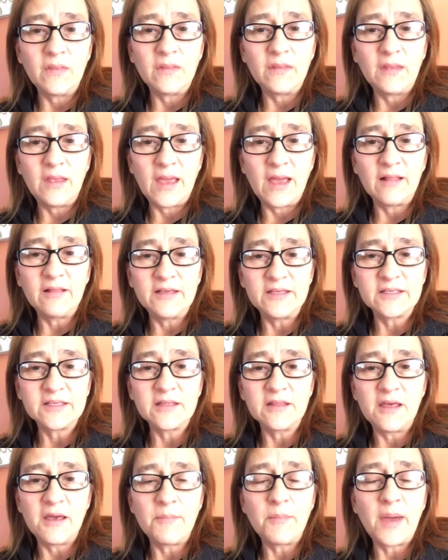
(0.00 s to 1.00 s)
yeah, Lisa,
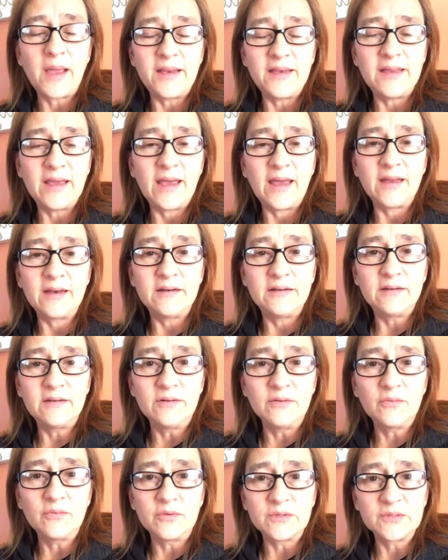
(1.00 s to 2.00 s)
that my dad
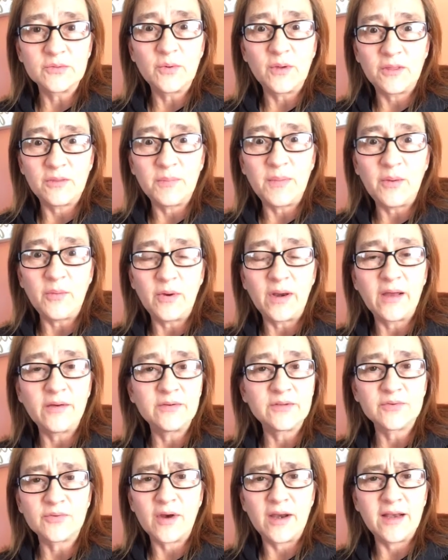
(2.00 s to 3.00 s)
was with me when I
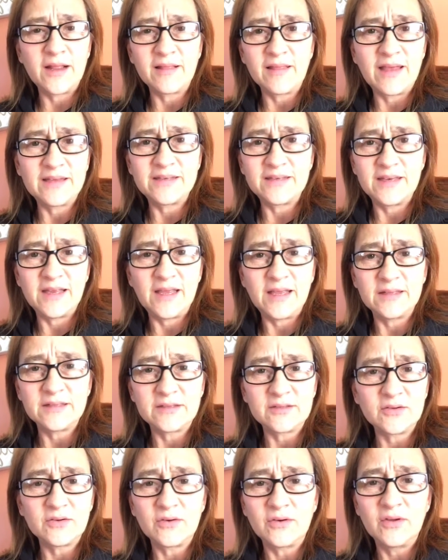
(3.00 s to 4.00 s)
was writing that today. And
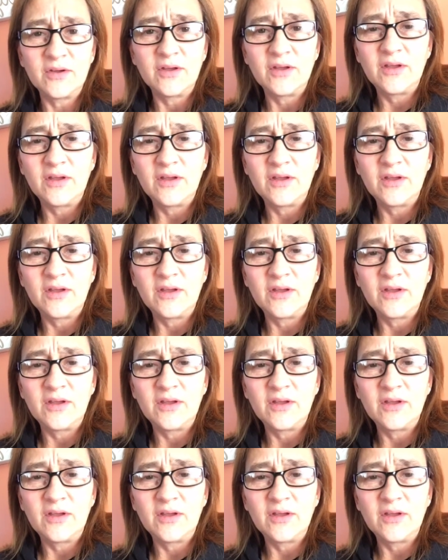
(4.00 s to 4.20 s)
so,